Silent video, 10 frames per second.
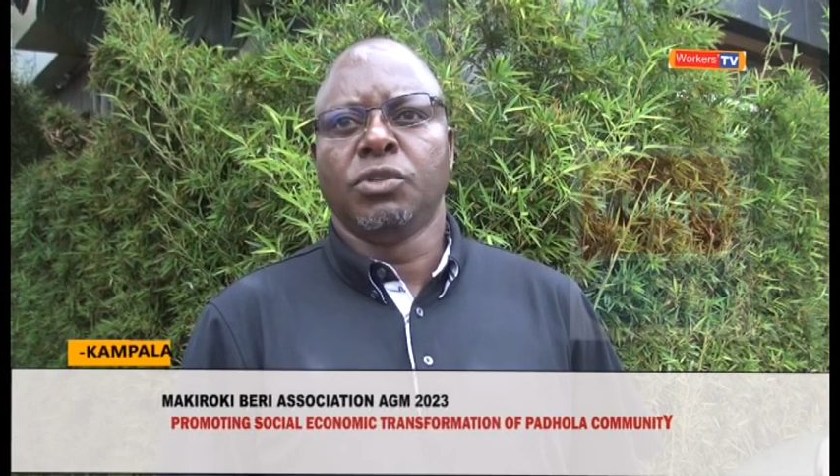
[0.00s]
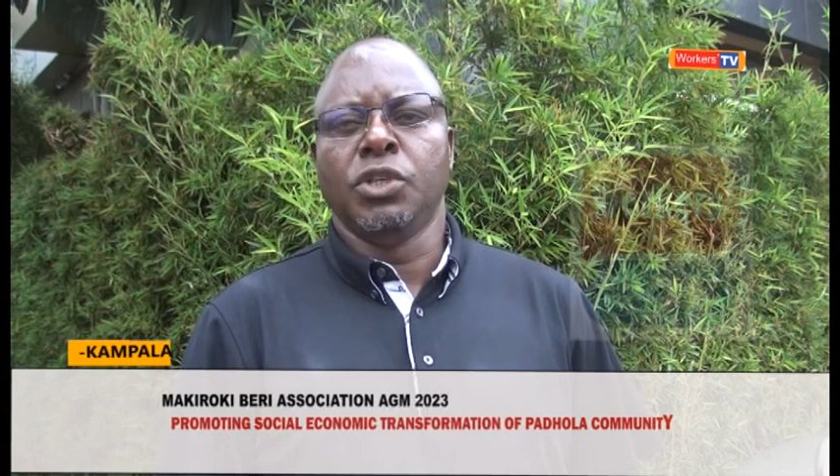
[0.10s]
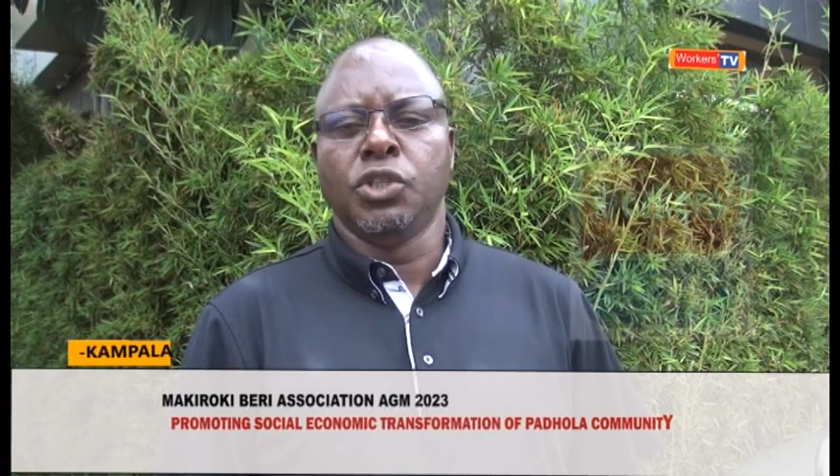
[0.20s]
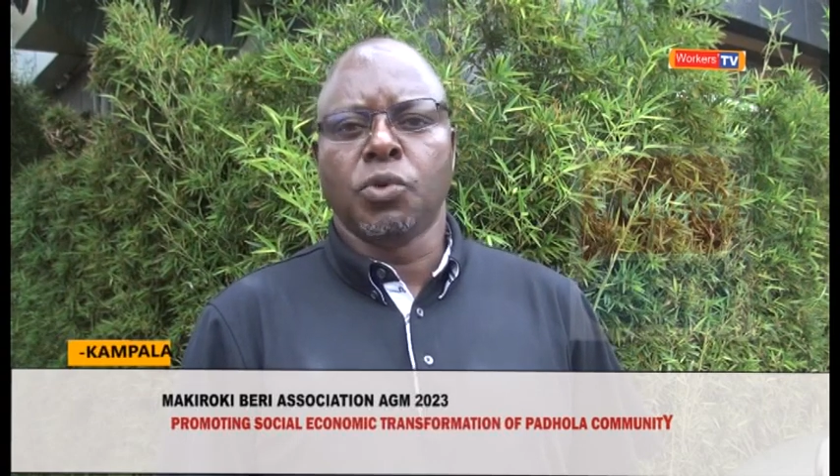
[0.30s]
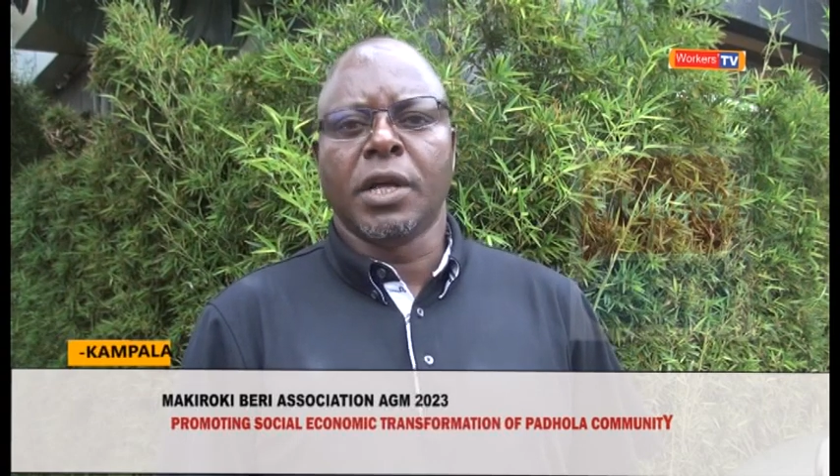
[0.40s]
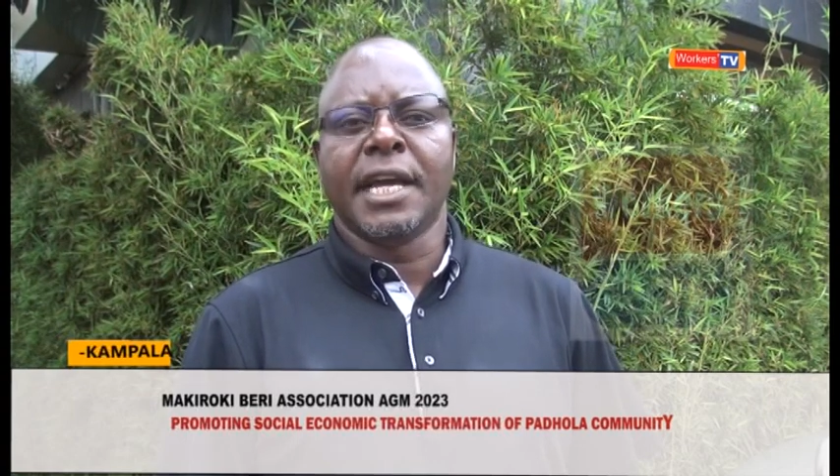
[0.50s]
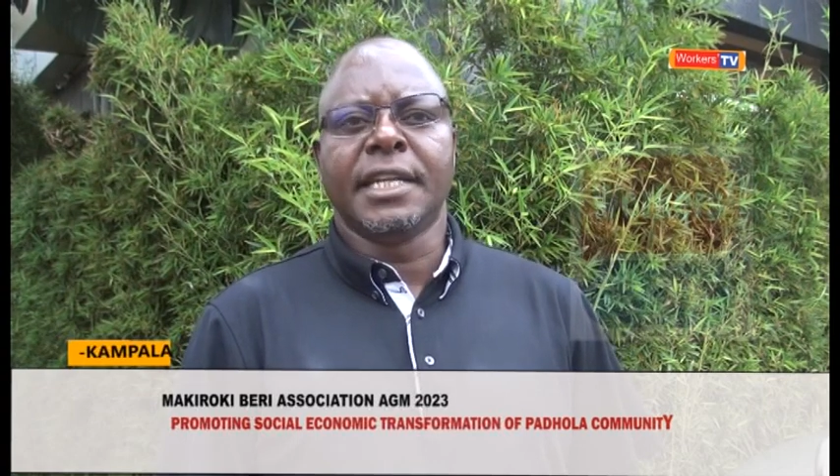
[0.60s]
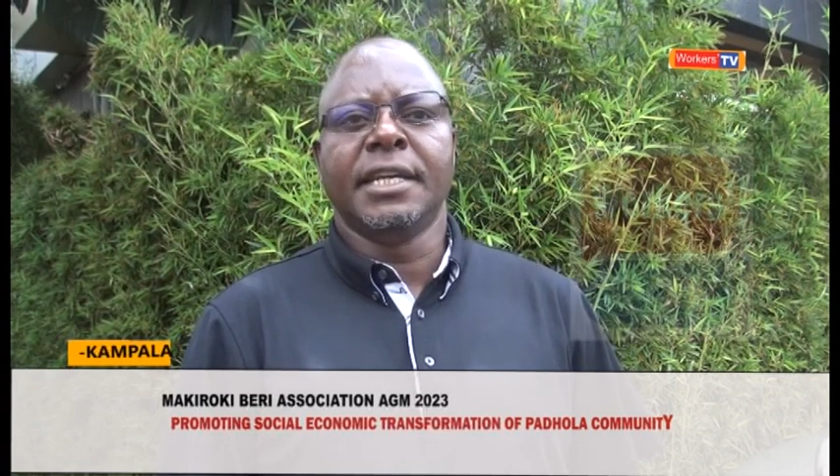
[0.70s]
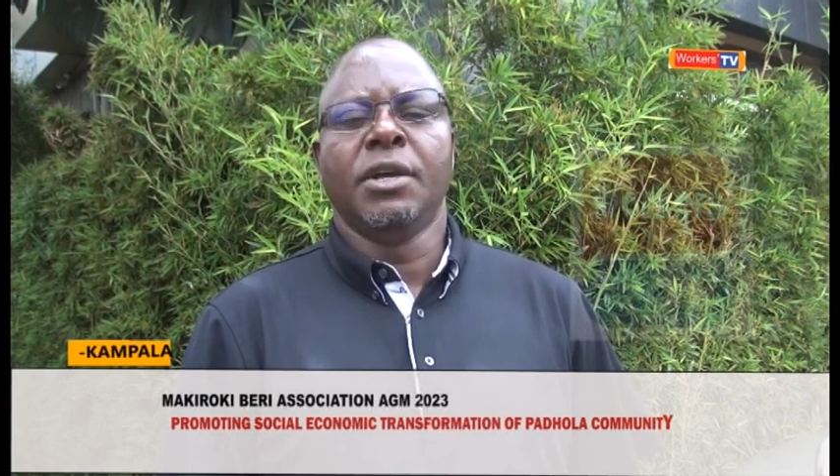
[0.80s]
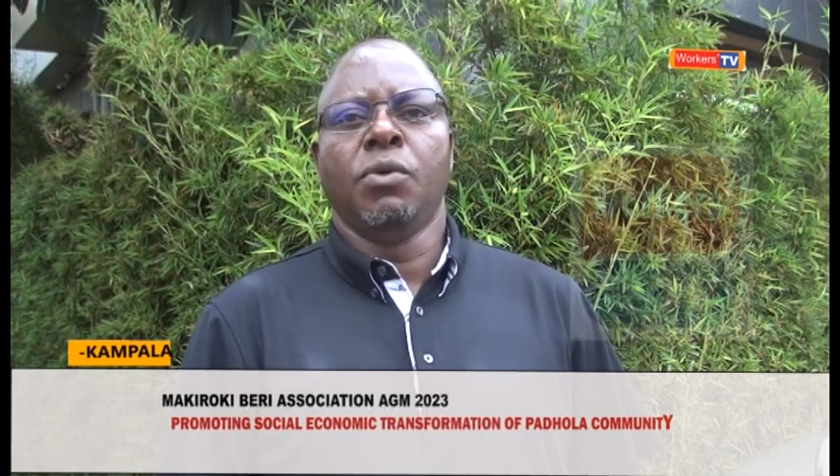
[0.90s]
to ensure that
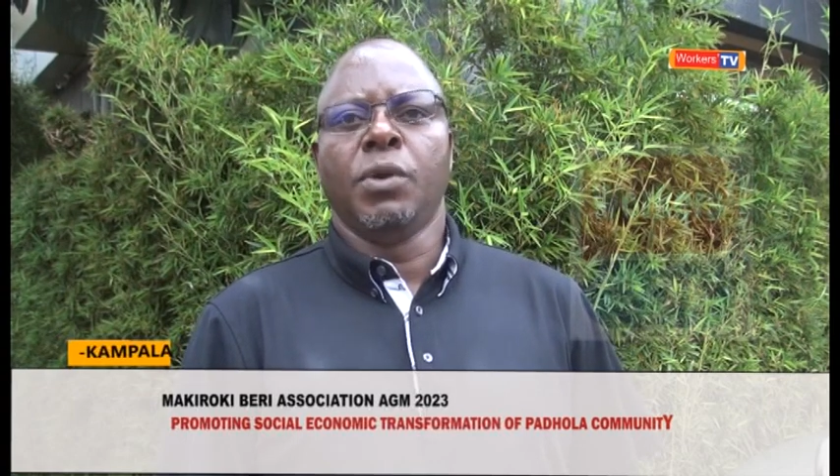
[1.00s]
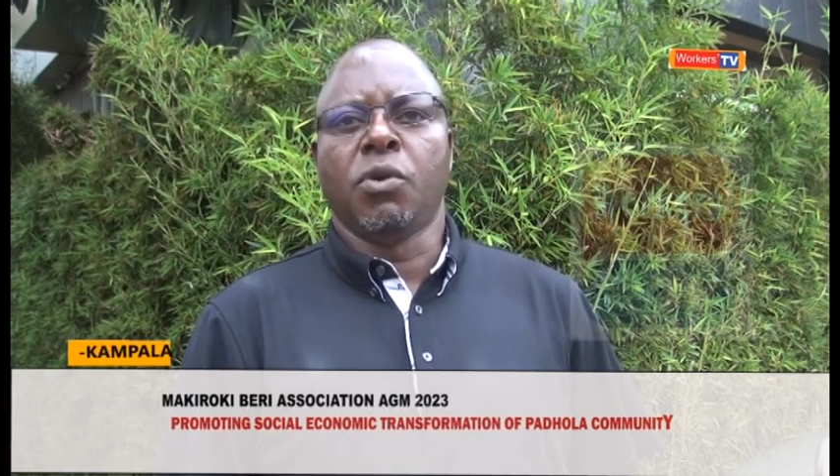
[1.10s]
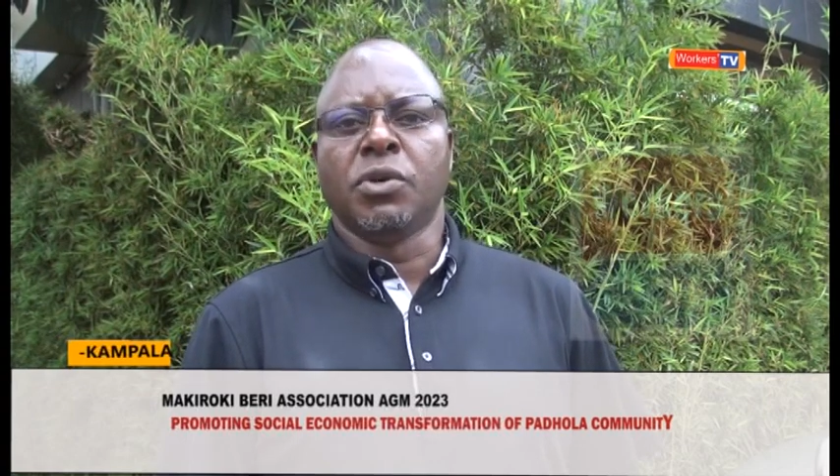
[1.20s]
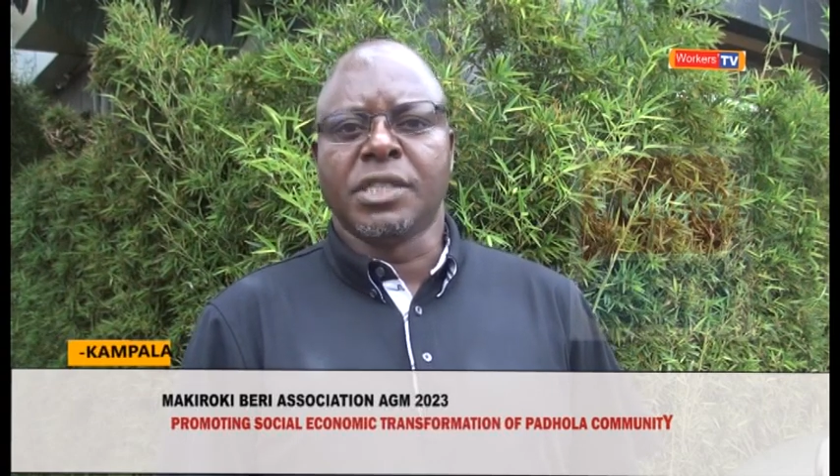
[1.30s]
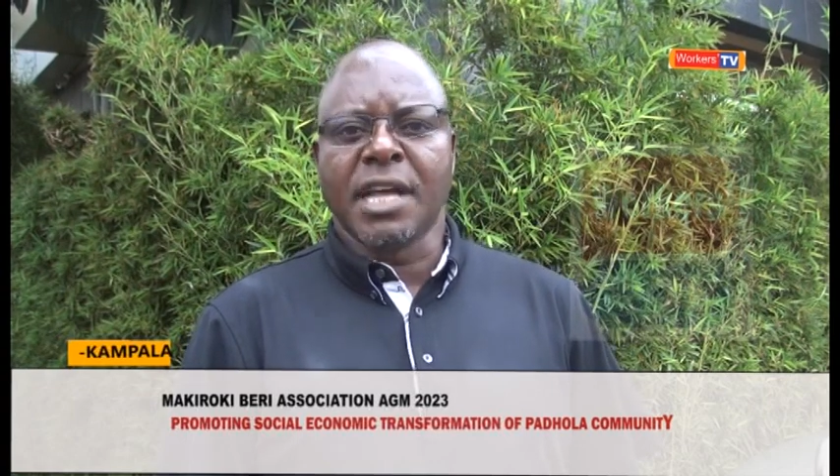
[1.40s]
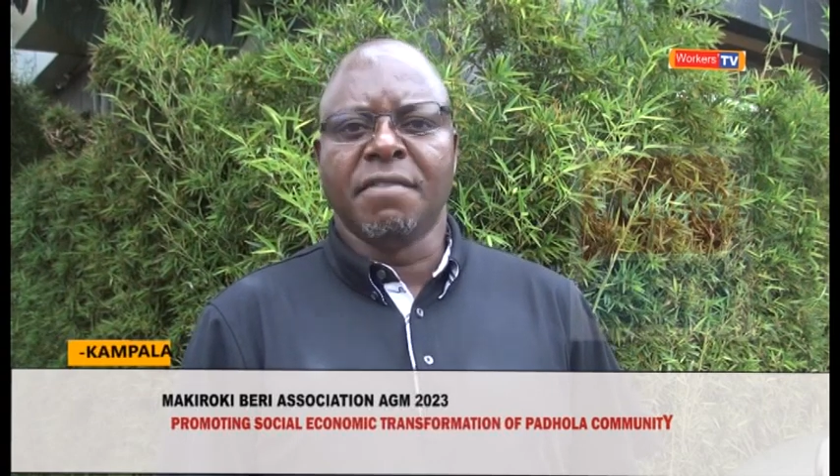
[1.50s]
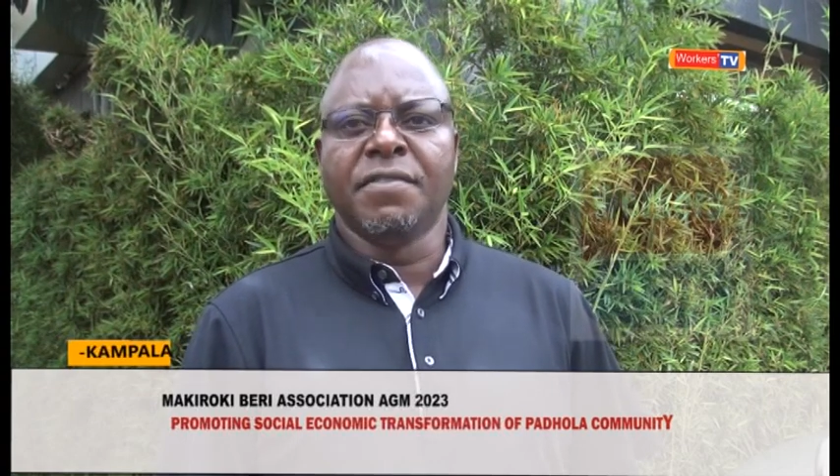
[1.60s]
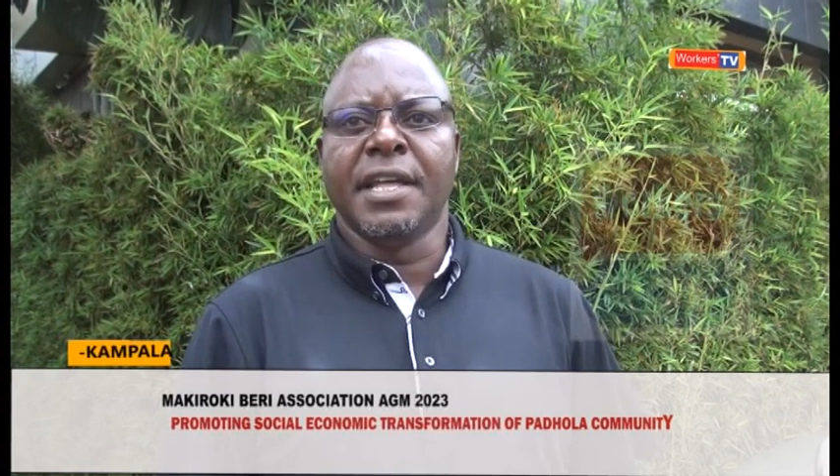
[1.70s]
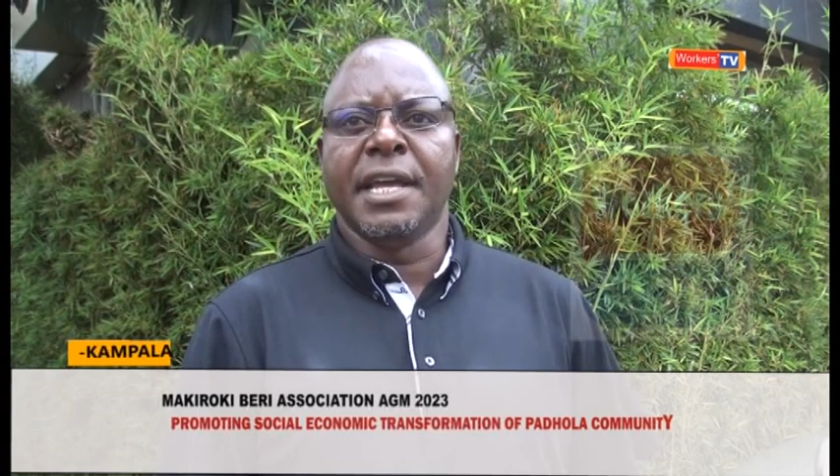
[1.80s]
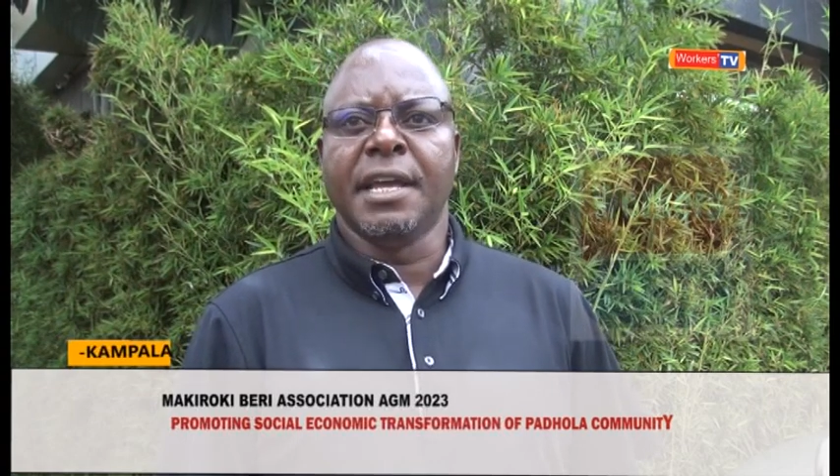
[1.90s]
we
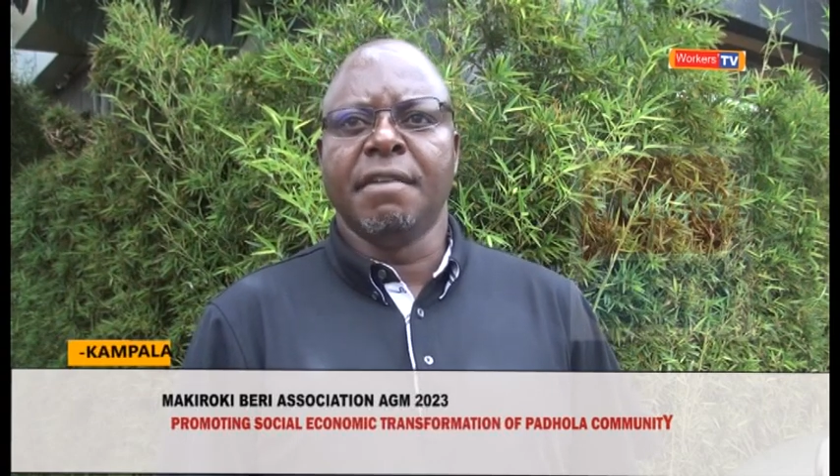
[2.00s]
conserve the